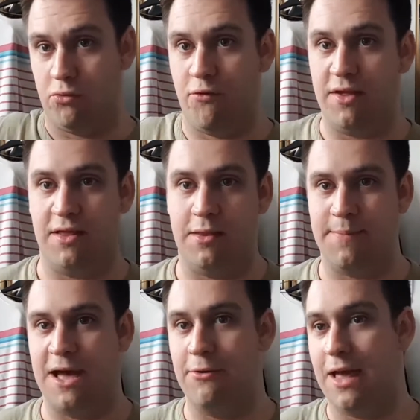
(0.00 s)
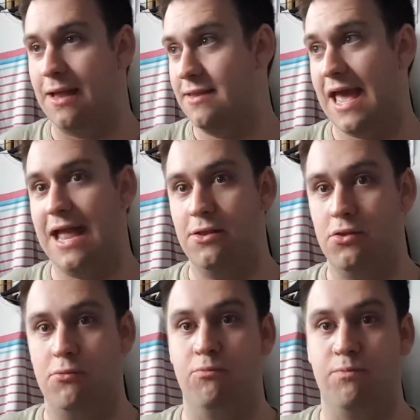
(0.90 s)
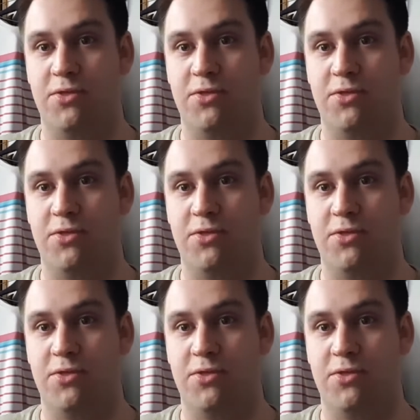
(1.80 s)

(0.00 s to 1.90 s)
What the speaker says: rising to power and end